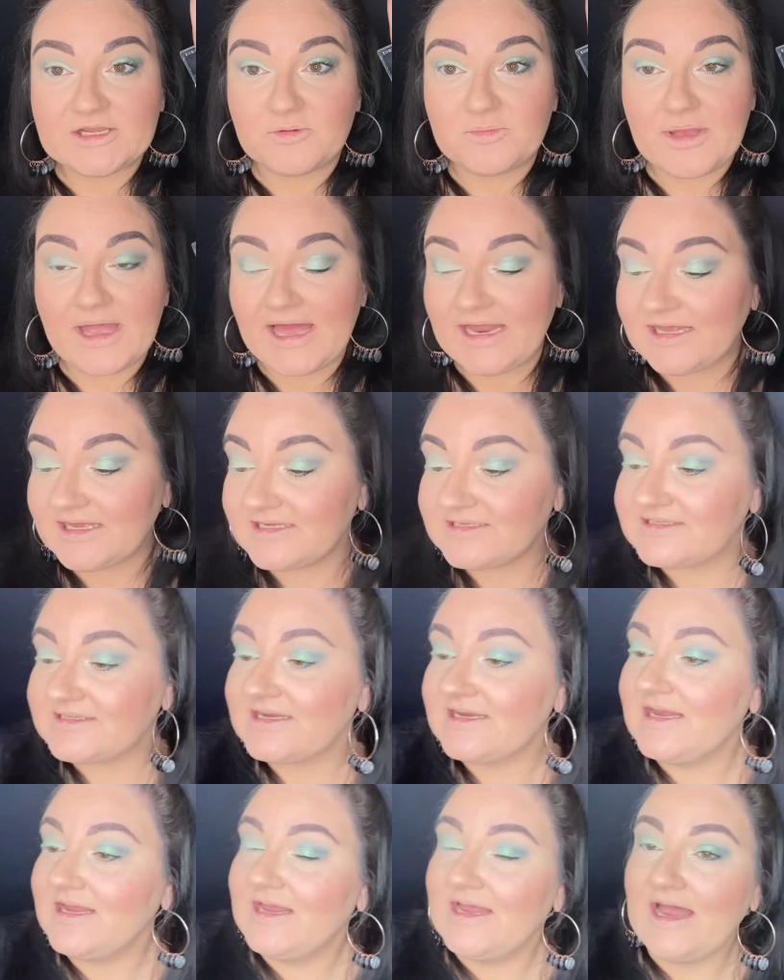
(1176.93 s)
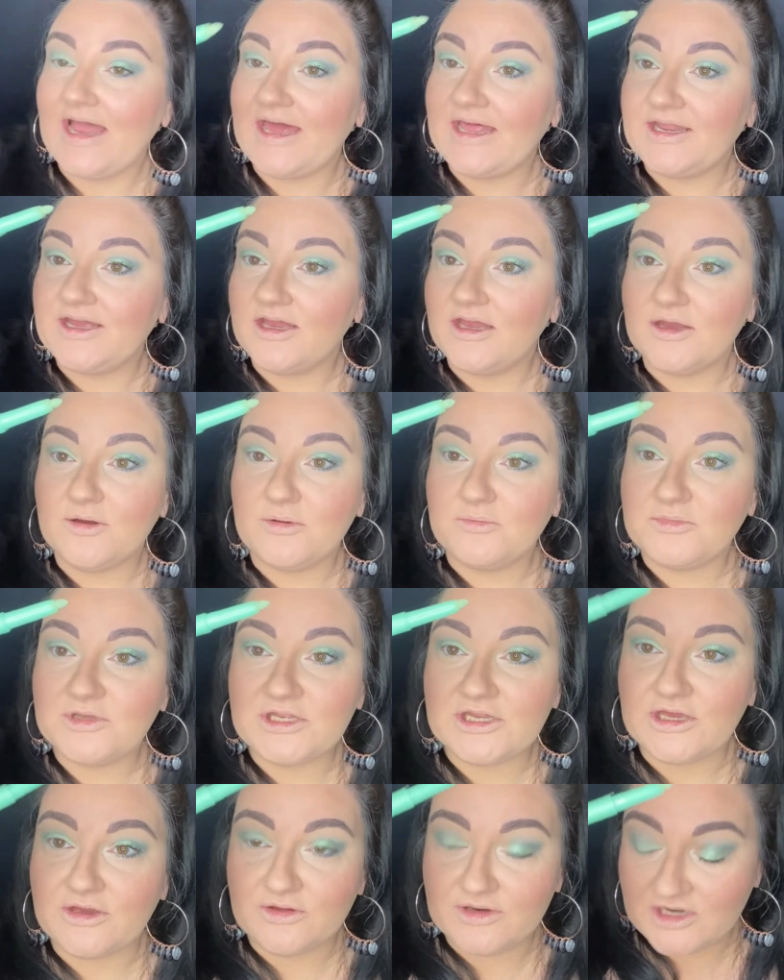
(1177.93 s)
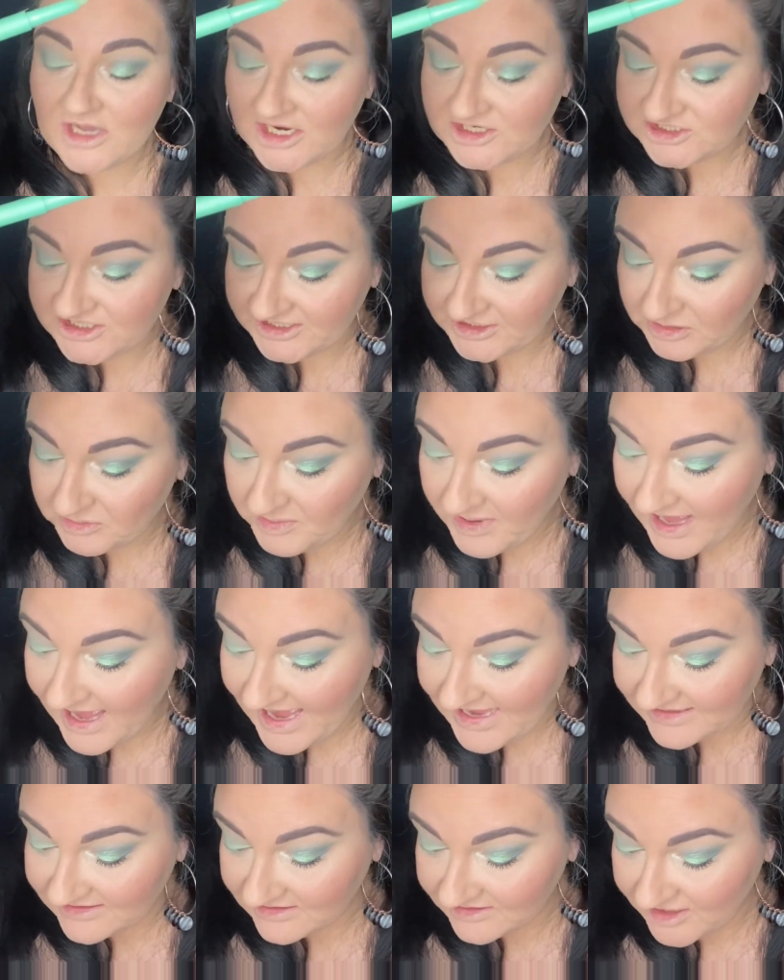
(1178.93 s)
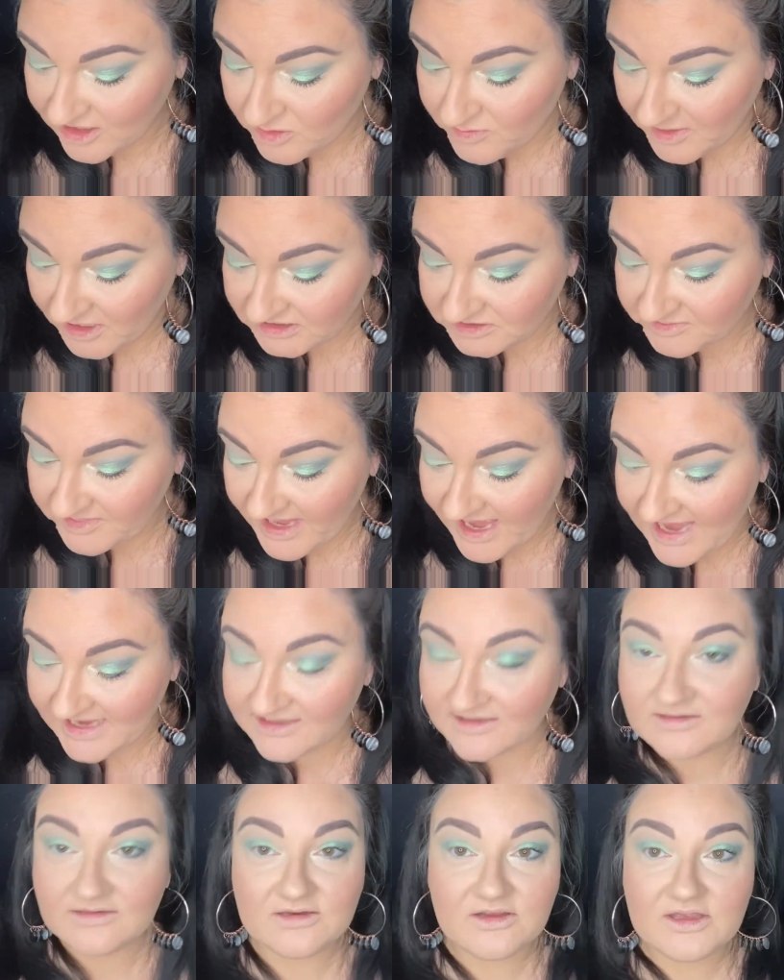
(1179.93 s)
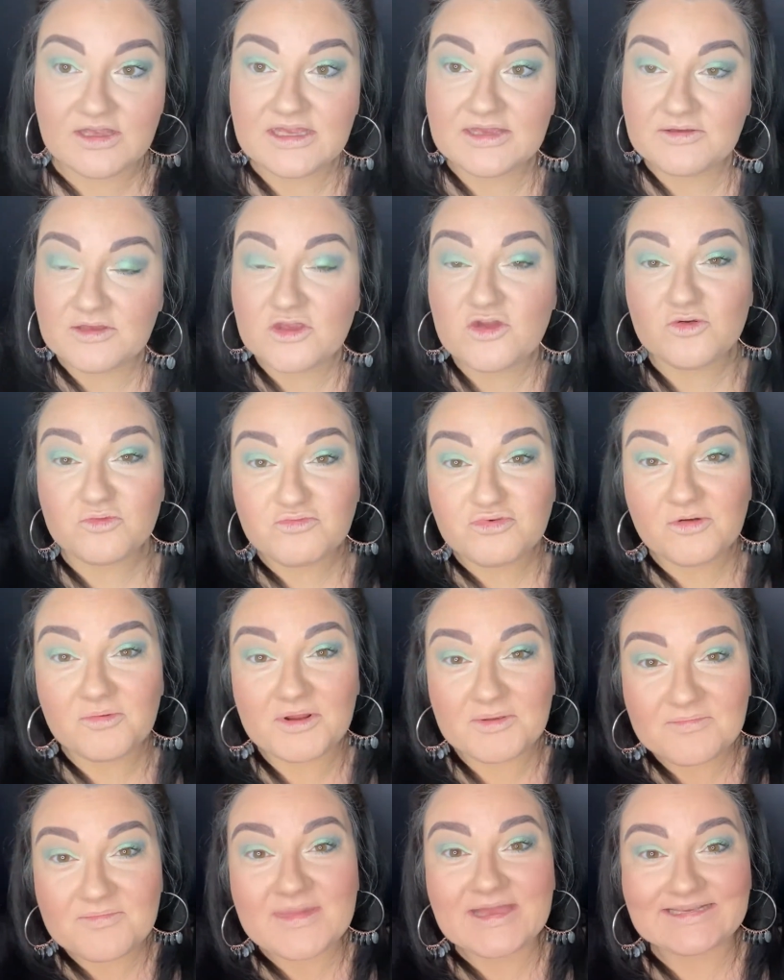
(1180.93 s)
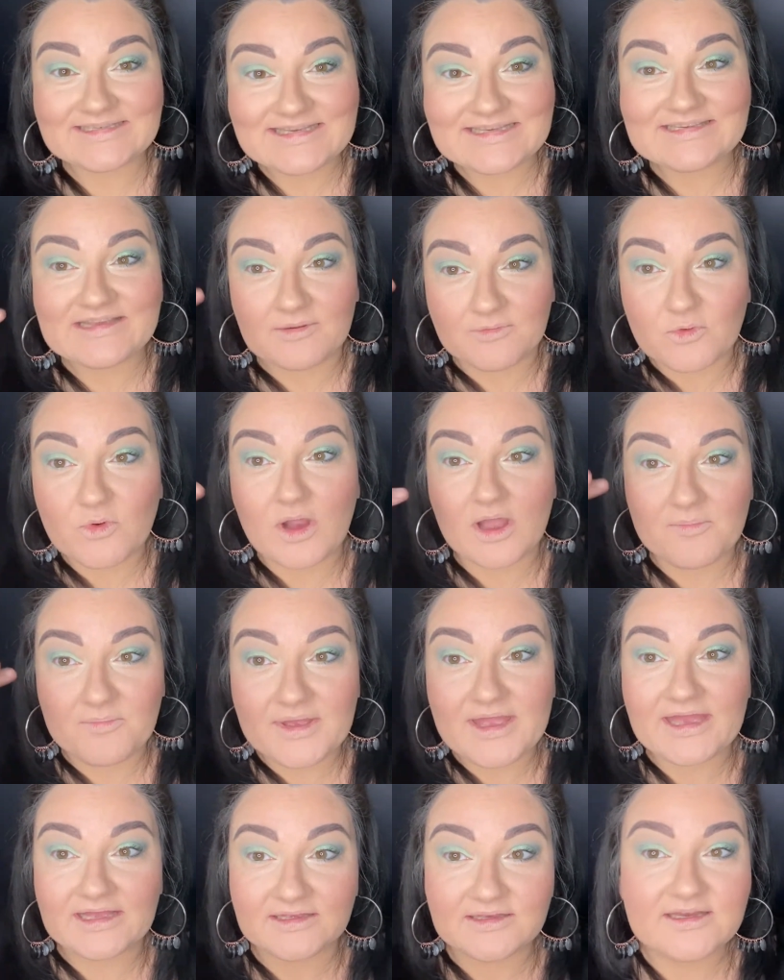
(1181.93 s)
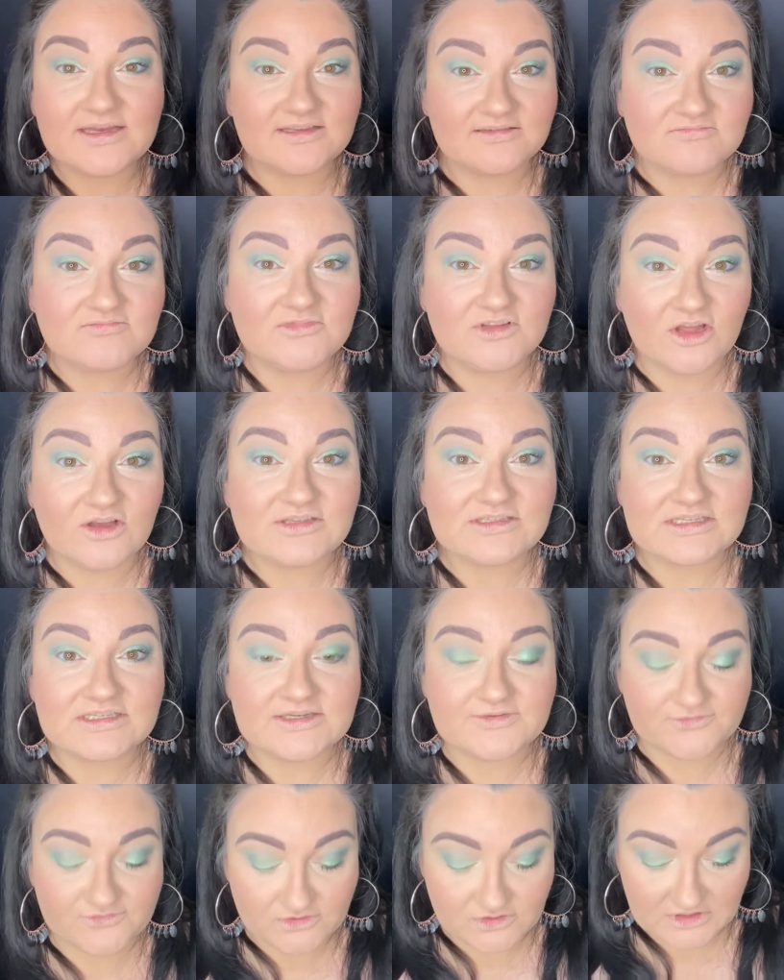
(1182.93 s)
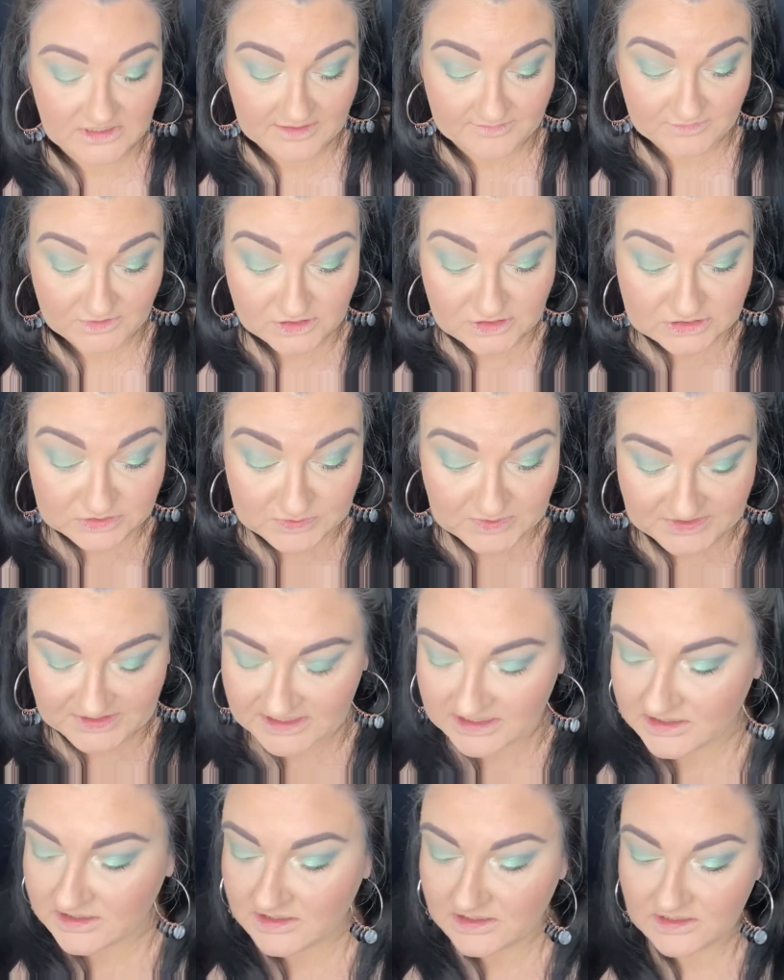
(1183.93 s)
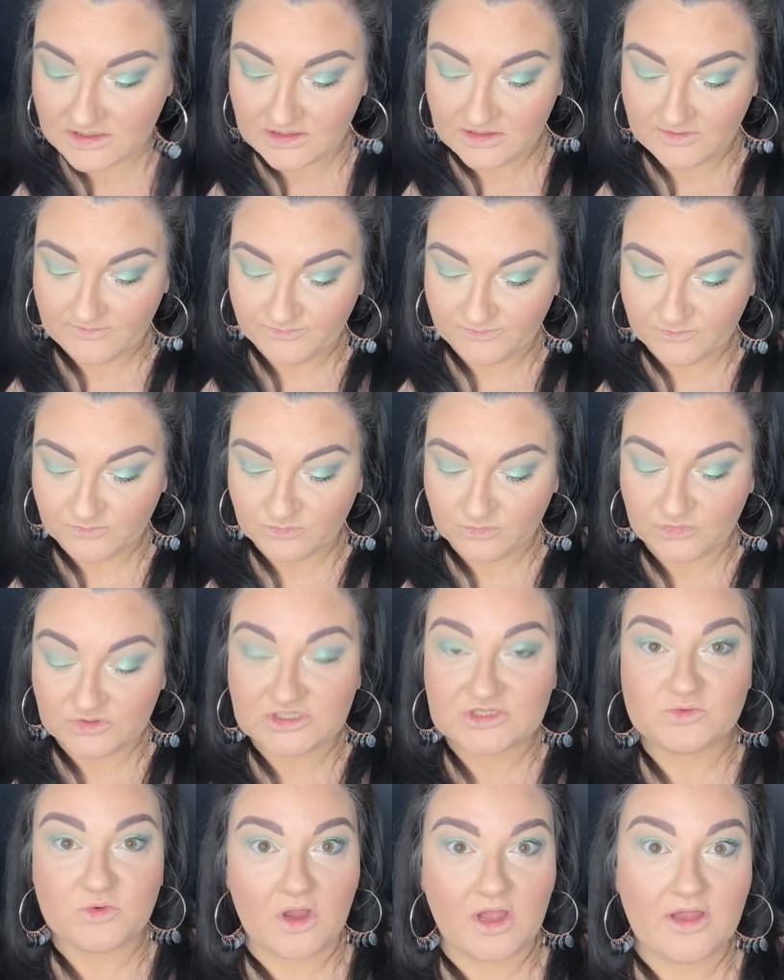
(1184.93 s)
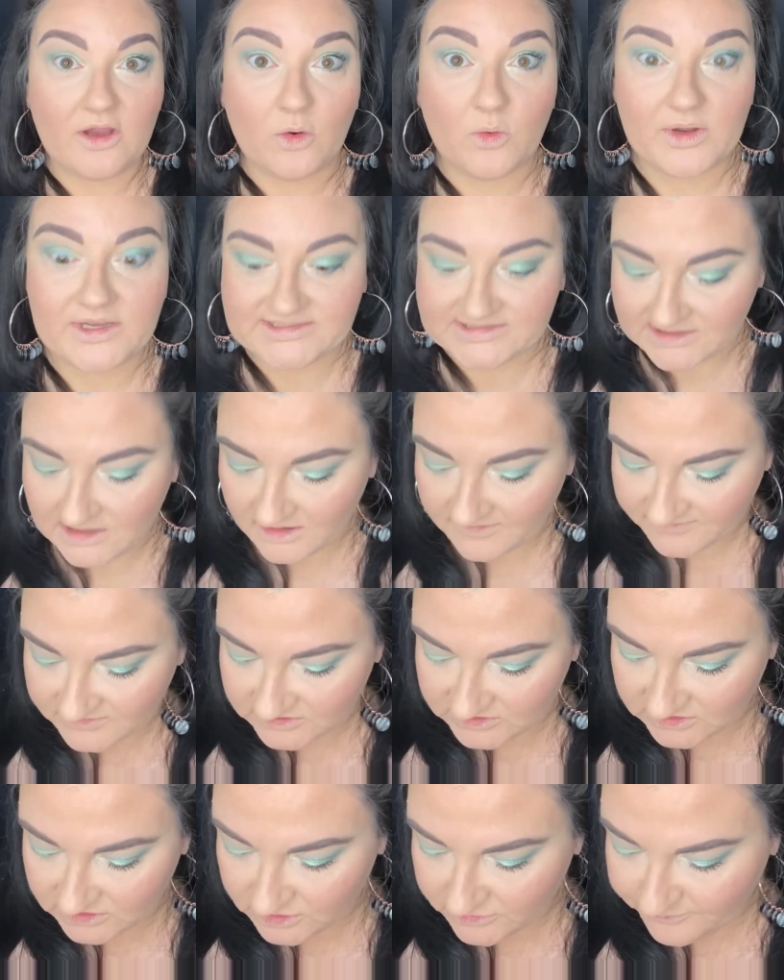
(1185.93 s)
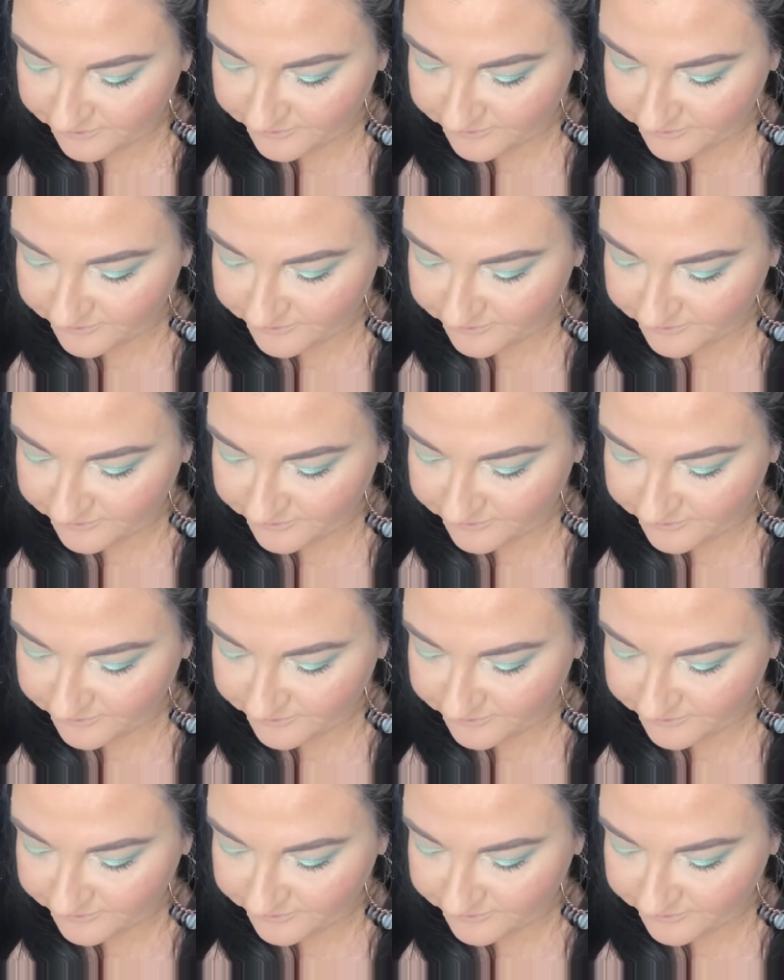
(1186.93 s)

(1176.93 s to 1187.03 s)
palette and a, you know, an eyeshadow pen, a No Budge pen, you can probably mix this up quite a bit and get lots of different looks with it, which is what I always love to do.